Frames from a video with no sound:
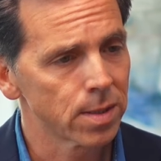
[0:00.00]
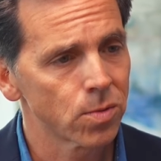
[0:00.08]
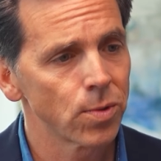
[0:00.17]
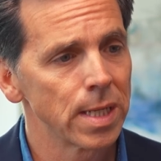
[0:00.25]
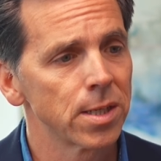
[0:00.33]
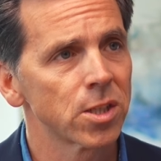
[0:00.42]

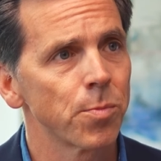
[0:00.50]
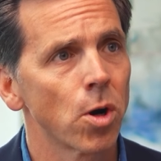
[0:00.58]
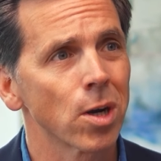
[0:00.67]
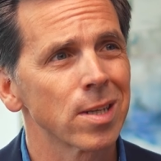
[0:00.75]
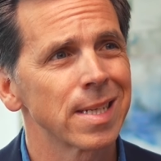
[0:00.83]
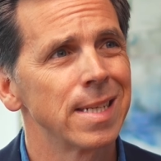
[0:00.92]
Swedish
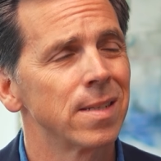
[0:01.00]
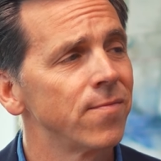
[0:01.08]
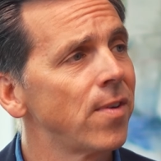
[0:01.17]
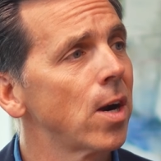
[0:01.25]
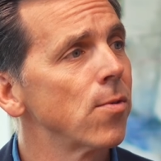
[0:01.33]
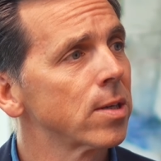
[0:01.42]
market is
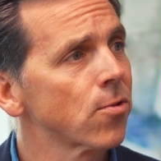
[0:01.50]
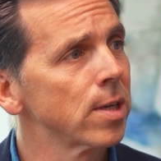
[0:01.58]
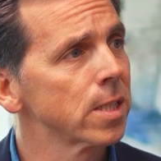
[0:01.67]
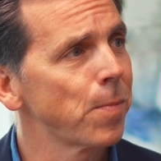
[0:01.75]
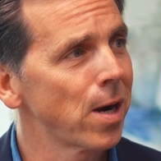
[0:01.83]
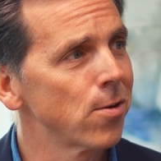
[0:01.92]
very
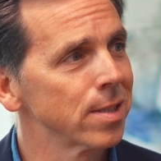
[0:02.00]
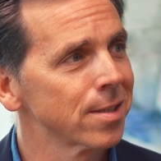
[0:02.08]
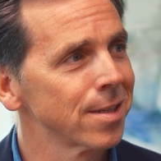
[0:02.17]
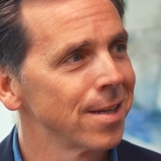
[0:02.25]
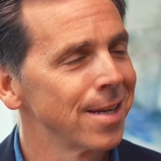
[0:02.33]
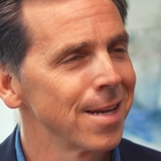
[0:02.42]
transparent,
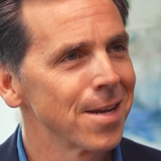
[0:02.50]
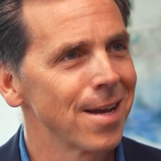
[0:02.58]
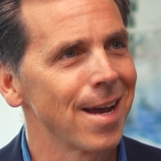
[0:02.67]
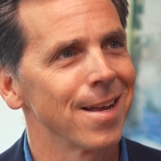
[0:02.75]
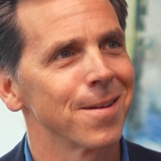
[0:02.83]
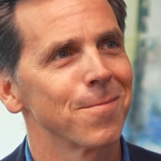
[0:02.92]

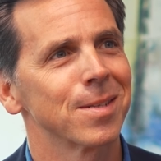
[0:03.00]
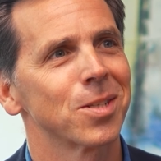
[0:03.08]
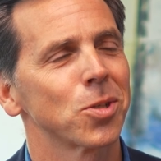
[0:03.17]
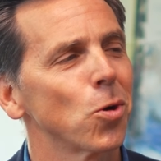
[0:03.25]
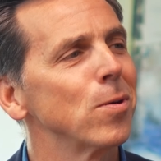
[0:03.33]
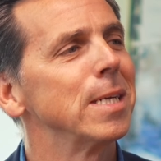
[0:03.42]
and
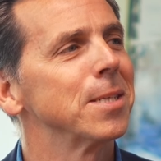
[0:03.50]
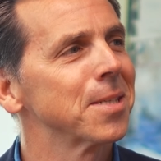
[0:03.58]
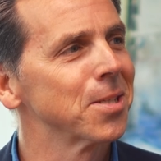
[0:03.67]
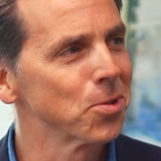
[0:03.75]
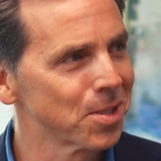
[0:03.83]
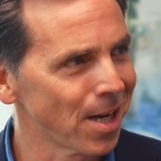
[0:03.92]
so is the
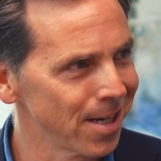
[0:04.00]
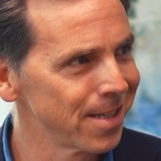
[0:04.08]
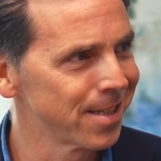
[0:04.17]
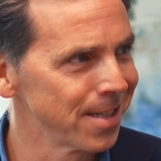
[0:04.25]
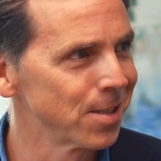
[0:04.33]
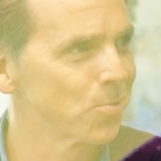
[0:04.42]
society in